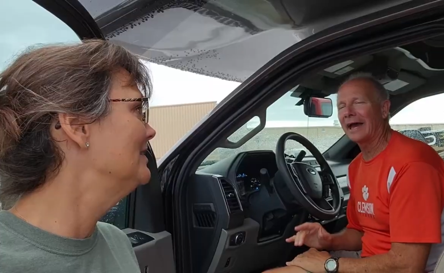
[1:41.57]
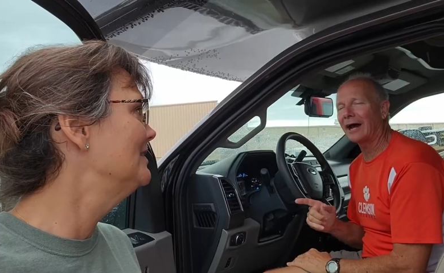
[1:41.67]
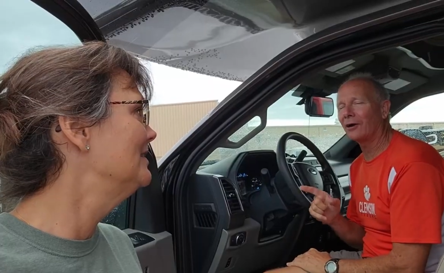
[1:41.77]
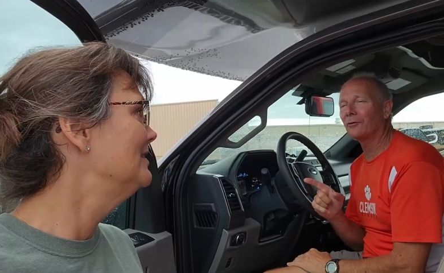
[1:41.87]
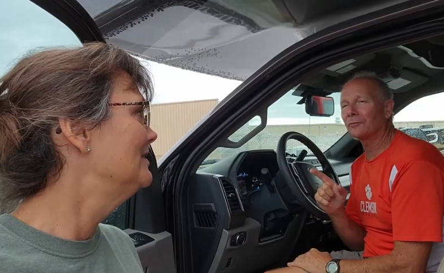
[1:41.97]

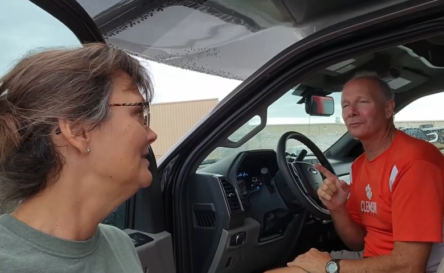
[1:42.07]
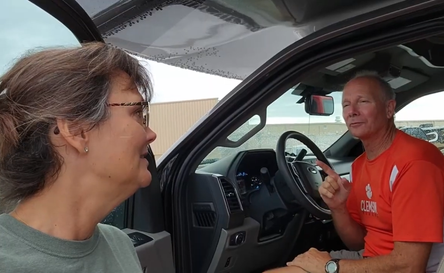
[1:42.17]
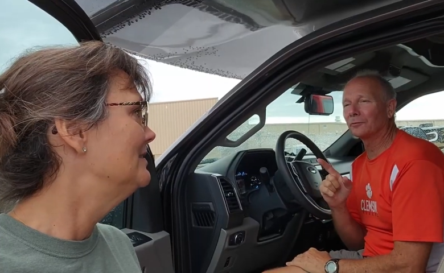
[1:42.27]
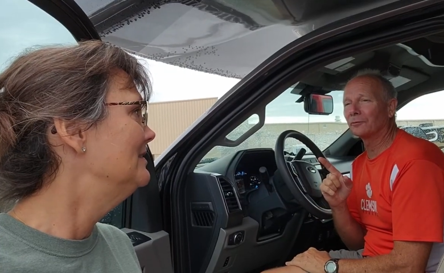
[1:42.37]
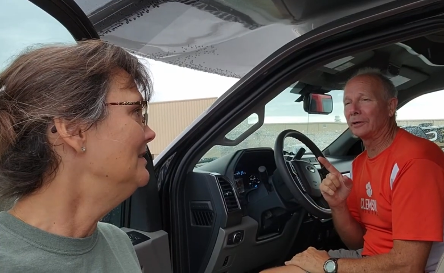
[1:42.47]
Speaker 1: Now
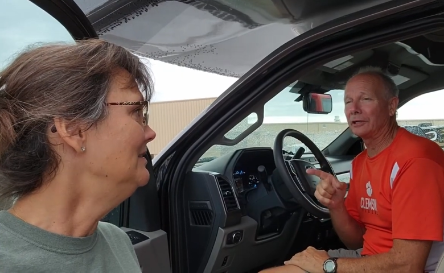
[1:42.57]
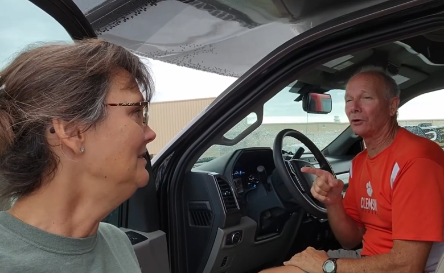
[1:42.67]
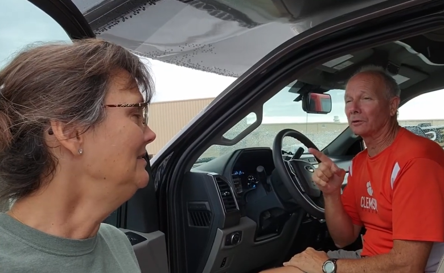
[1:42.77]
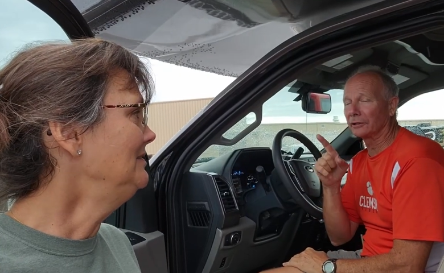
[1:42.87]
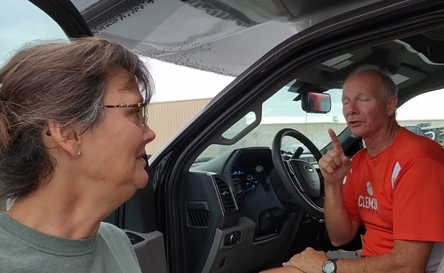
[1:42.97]
we
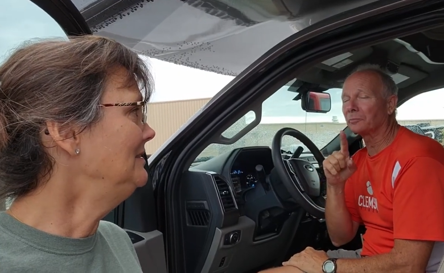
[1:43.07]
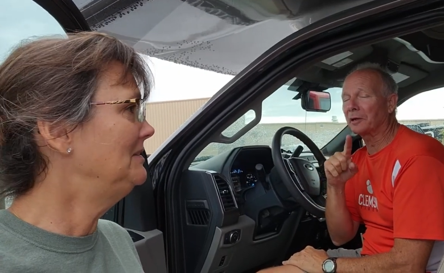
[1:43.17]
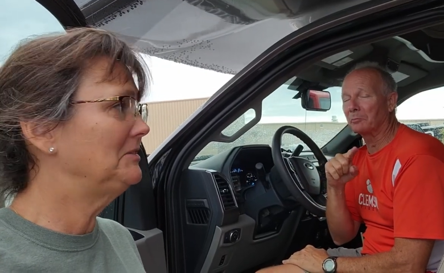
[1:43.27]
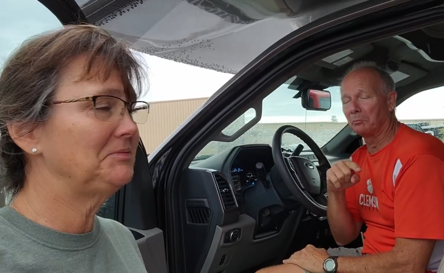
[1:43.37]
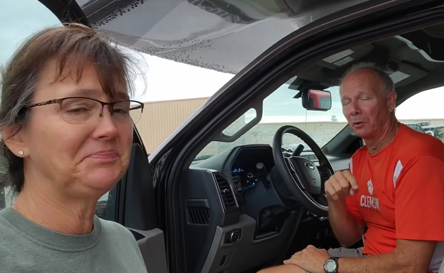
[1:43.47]
know a little
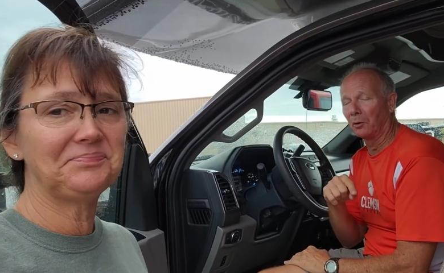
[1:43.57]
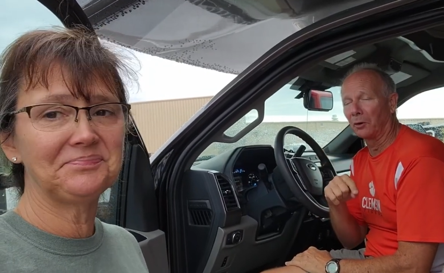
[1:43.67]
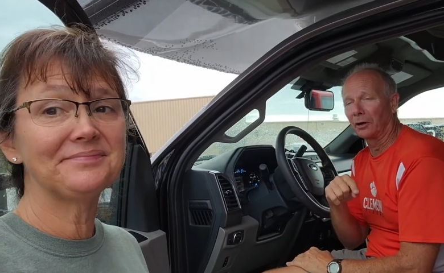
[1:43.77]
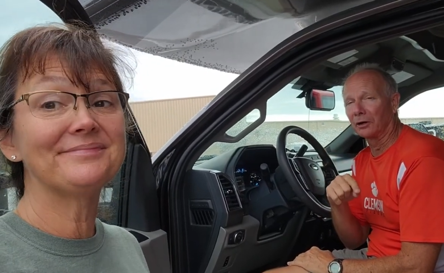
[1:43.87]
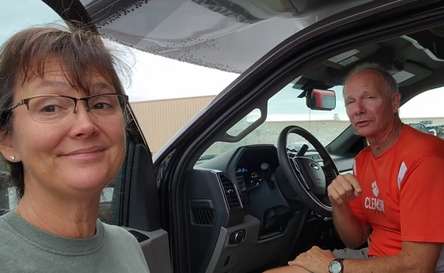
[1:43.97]
bit
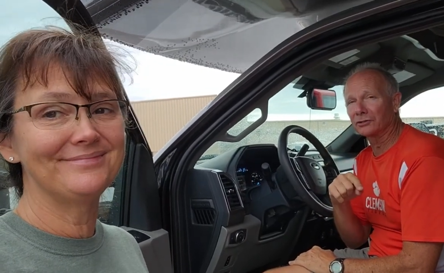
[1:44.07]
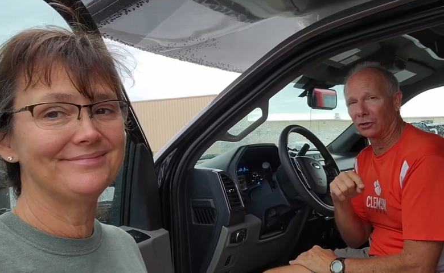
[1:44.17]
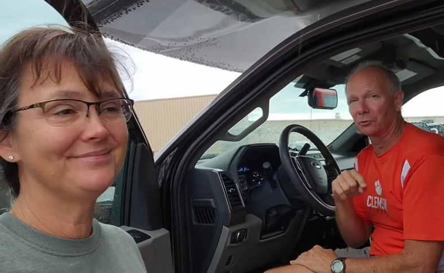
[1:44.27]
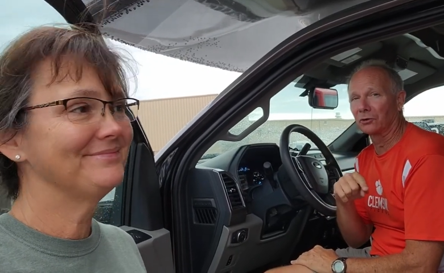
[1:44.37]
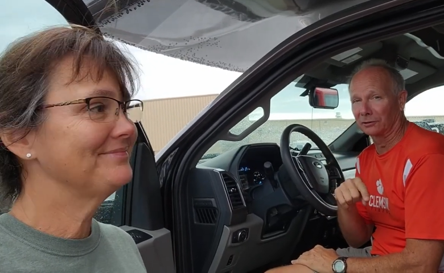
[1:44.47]
more,
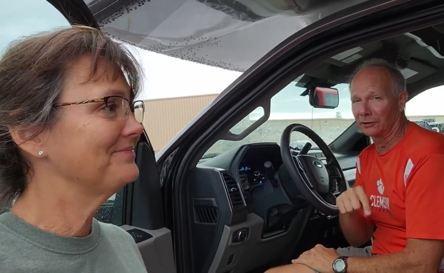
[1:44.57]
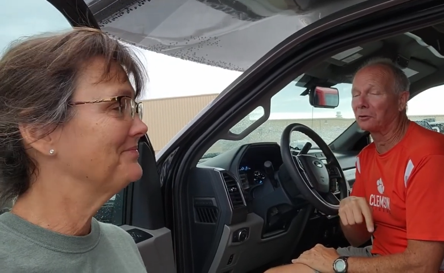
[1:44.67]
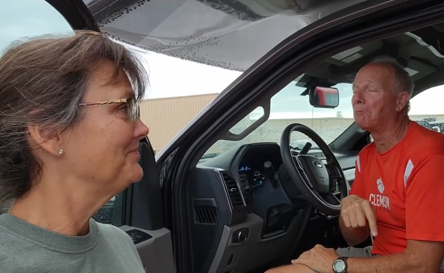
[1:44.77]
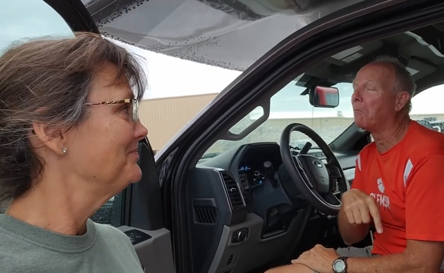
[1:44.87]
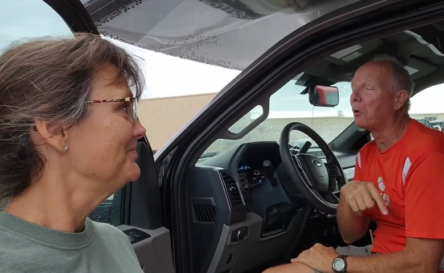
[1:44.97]
so we're a
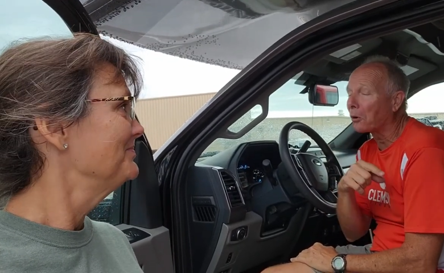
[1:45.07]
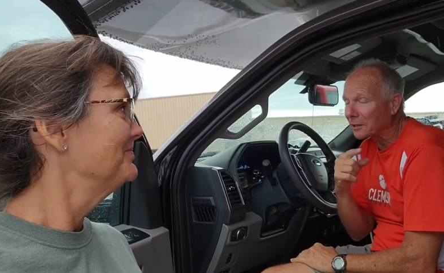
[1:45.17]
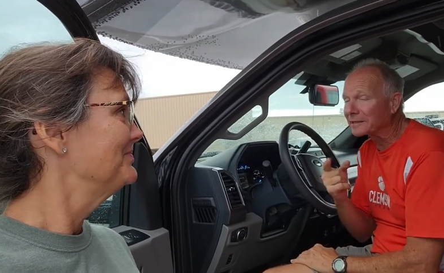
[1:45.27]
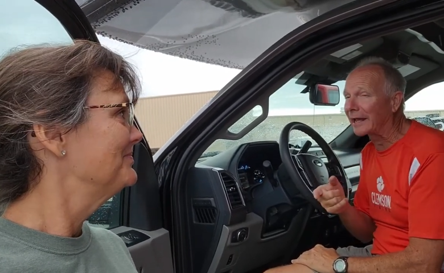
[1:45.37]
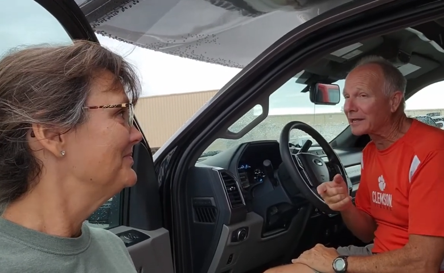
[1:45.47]
little
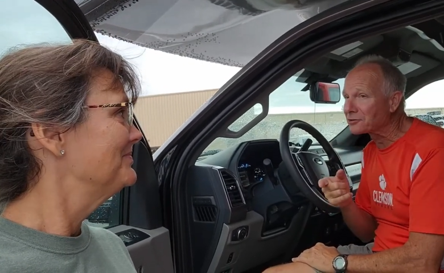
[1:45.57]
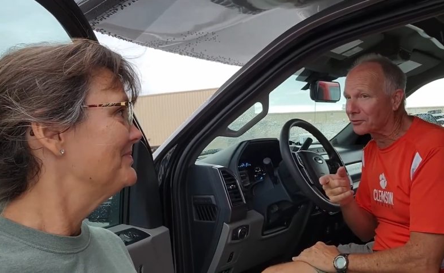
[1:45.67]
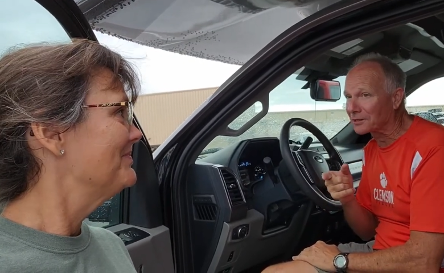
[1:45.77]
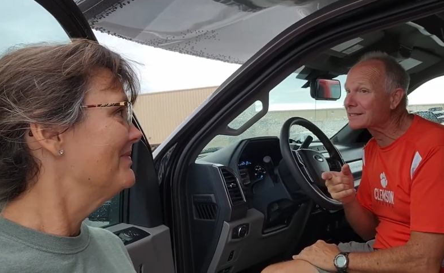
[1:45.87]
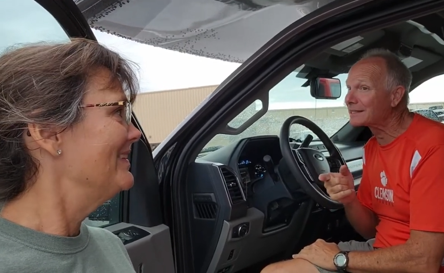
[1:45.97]
more
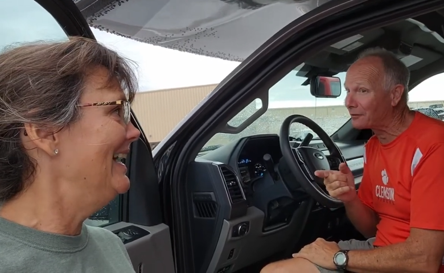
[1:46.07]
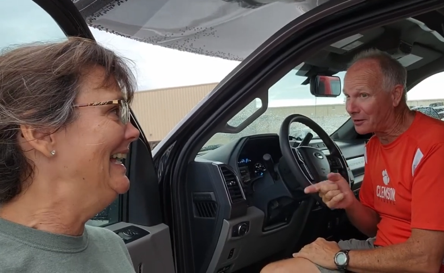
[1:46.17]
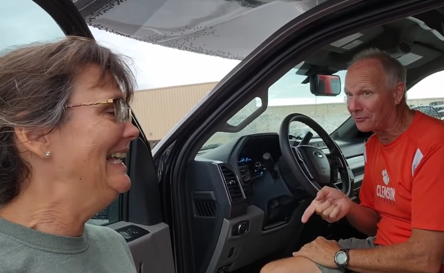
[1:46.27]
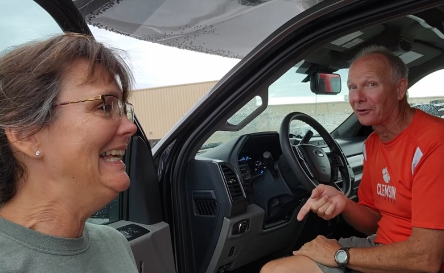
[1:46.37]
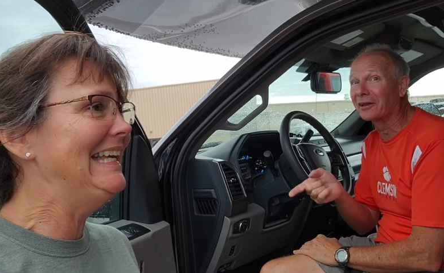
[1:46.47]
dangerous than
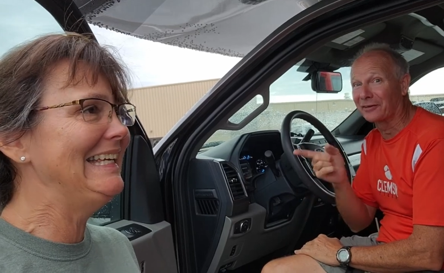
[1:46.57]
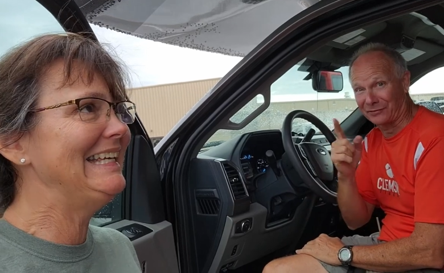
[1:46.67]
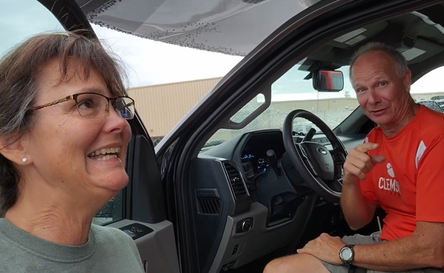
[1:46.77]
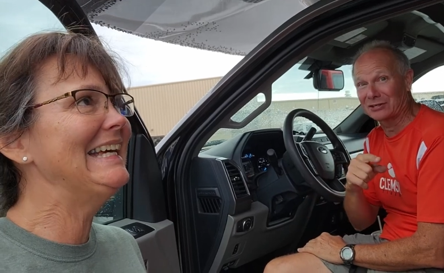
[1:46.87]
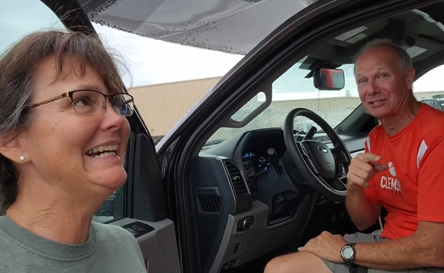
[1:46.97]
we were the
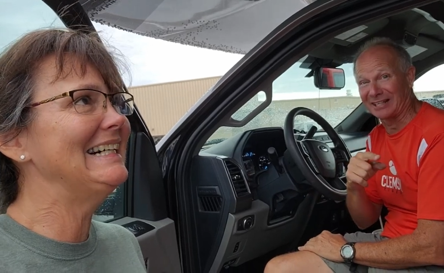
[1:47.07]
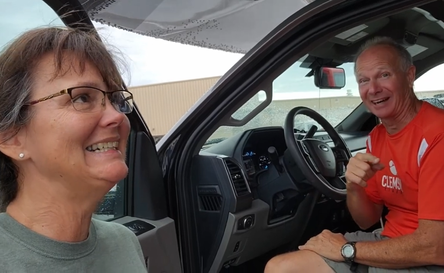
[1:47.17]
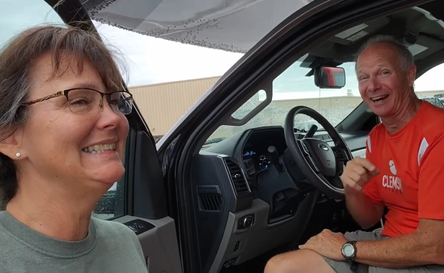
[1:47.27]
first yeah.